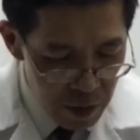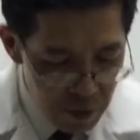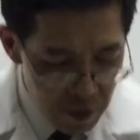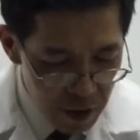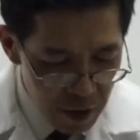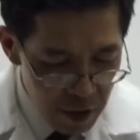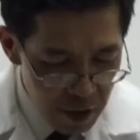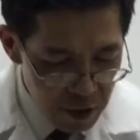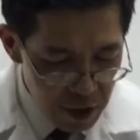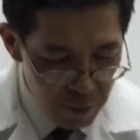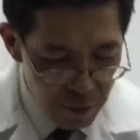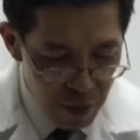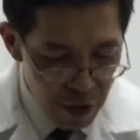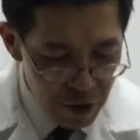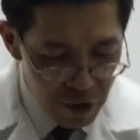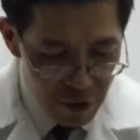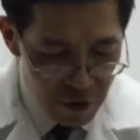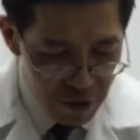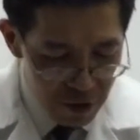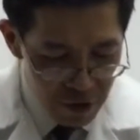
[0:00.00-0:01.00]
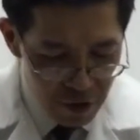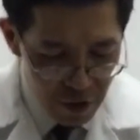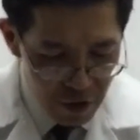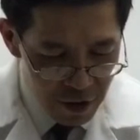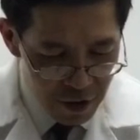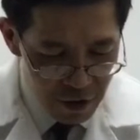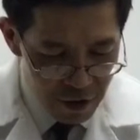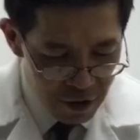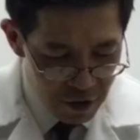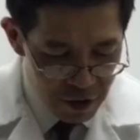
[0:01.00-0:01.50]
The prognosis
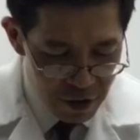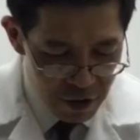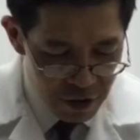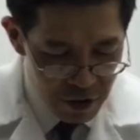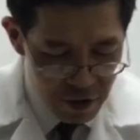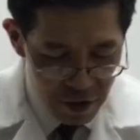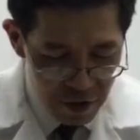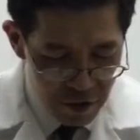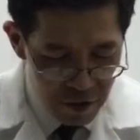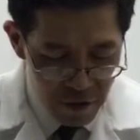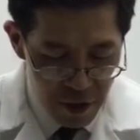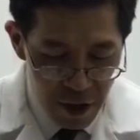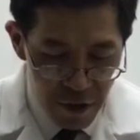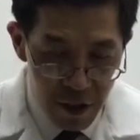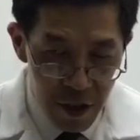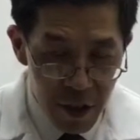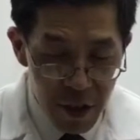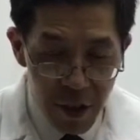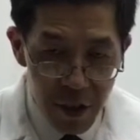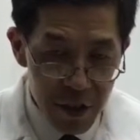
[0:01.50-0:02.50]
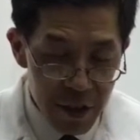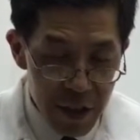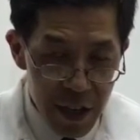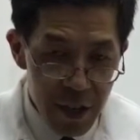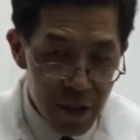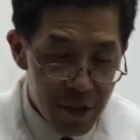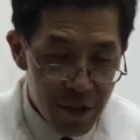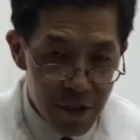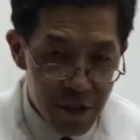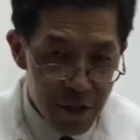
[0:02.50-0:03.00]
on her is very good. It's
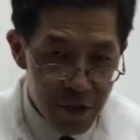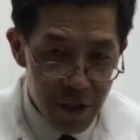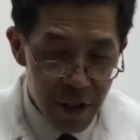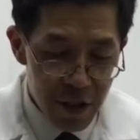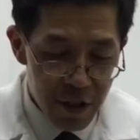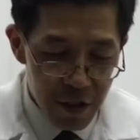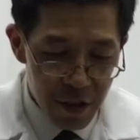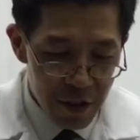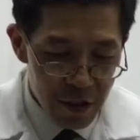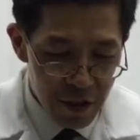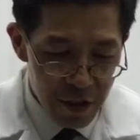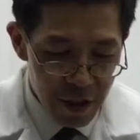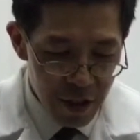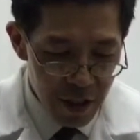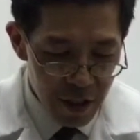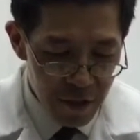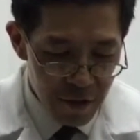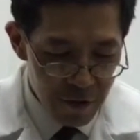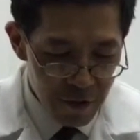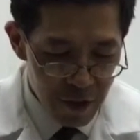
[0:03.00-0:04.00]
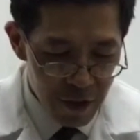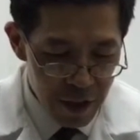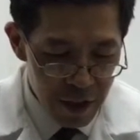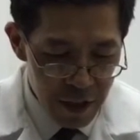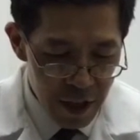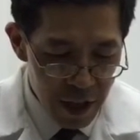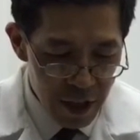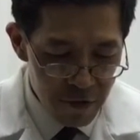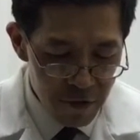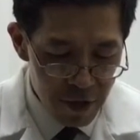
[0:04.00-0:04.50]
excellent. That she's gonna get a really
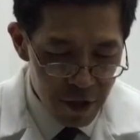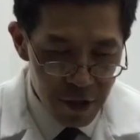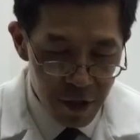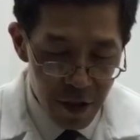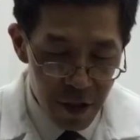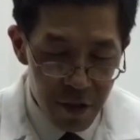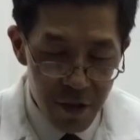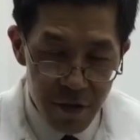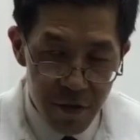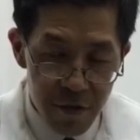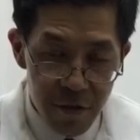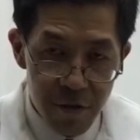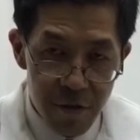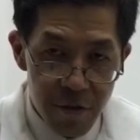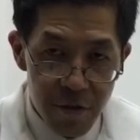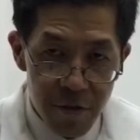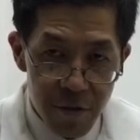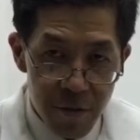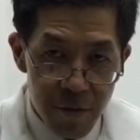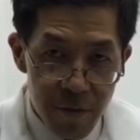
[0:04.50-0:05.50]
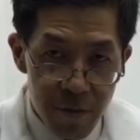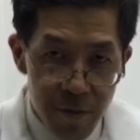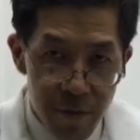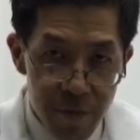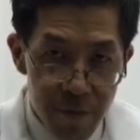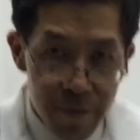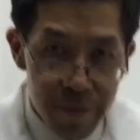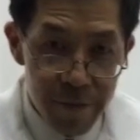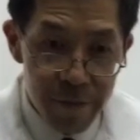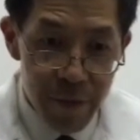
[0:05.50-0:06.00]
nice result.
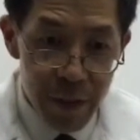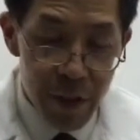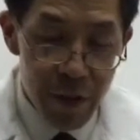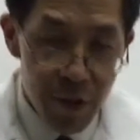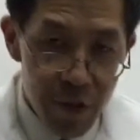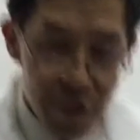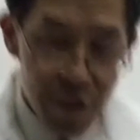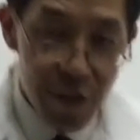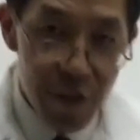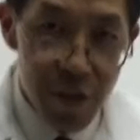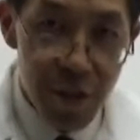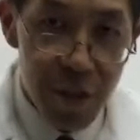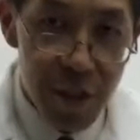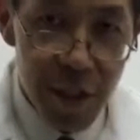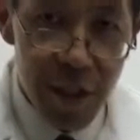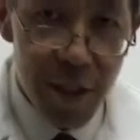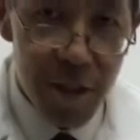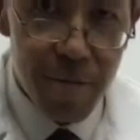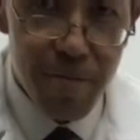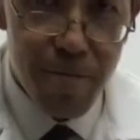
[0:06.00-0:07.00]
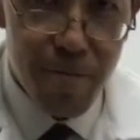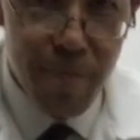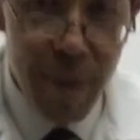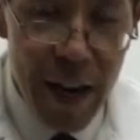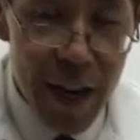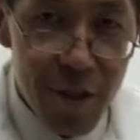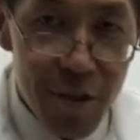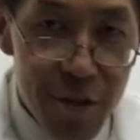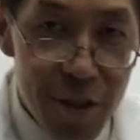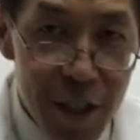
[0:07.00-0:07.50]
So this is
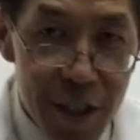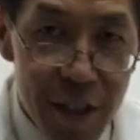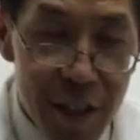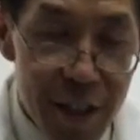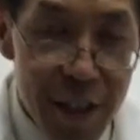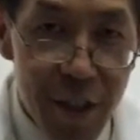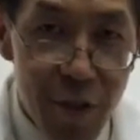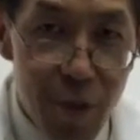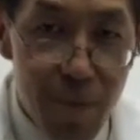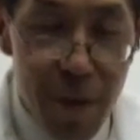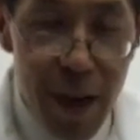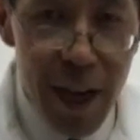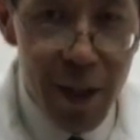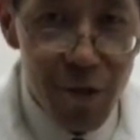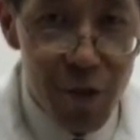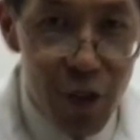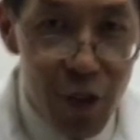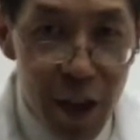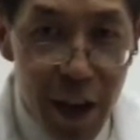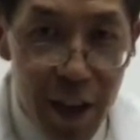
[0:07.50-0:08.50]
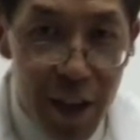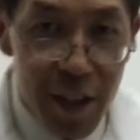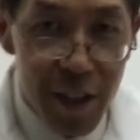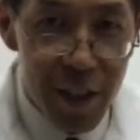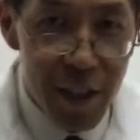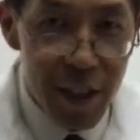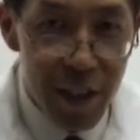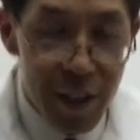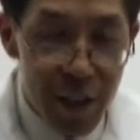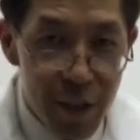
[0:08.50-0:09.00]
microneedling or
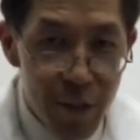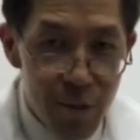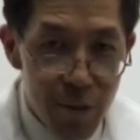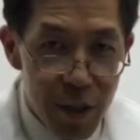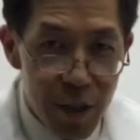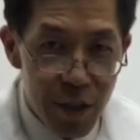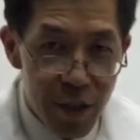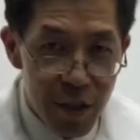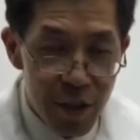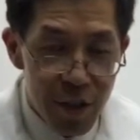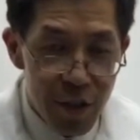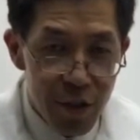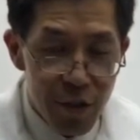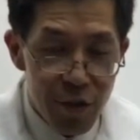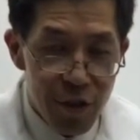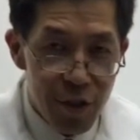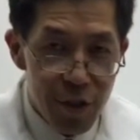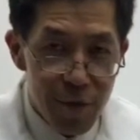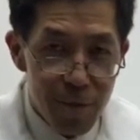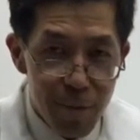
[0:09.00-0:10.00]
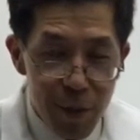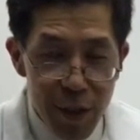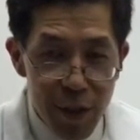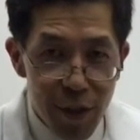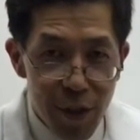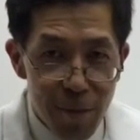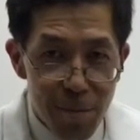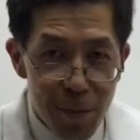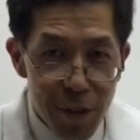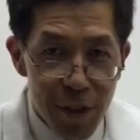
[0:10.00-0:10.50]
microchanneling with the use of
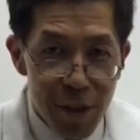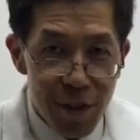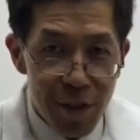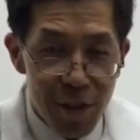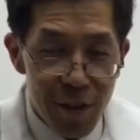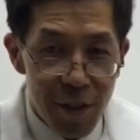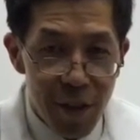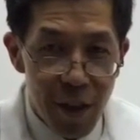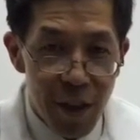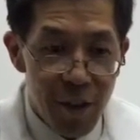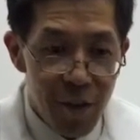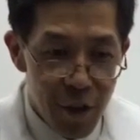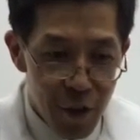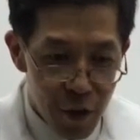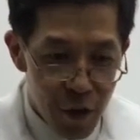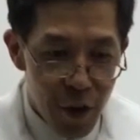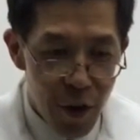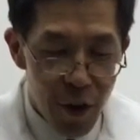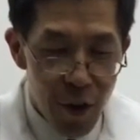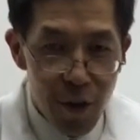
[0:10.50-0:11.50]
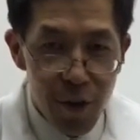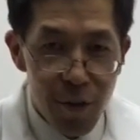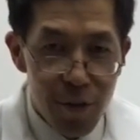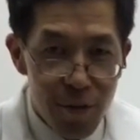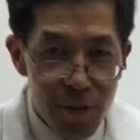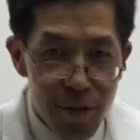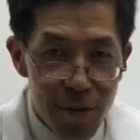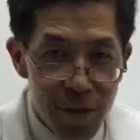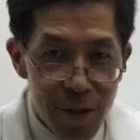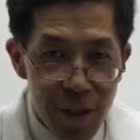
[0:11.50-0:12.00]
PRP of her
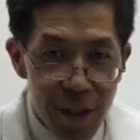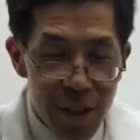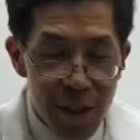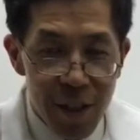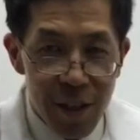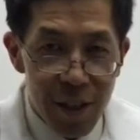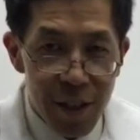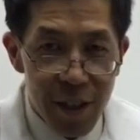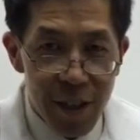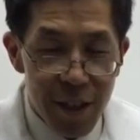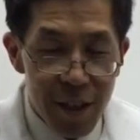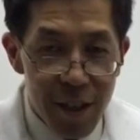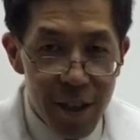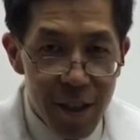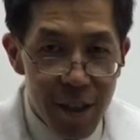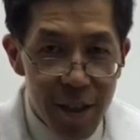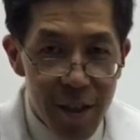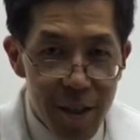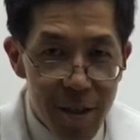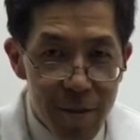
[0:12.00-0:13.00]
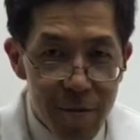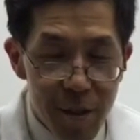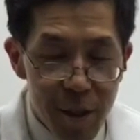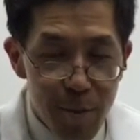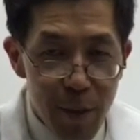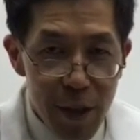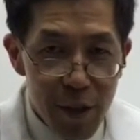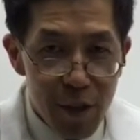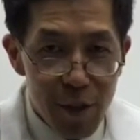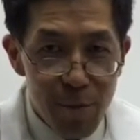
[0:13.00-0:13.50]
own
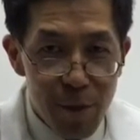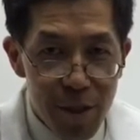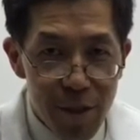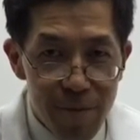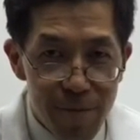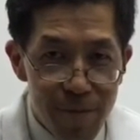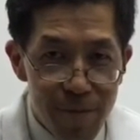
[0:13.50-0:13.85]
specimen.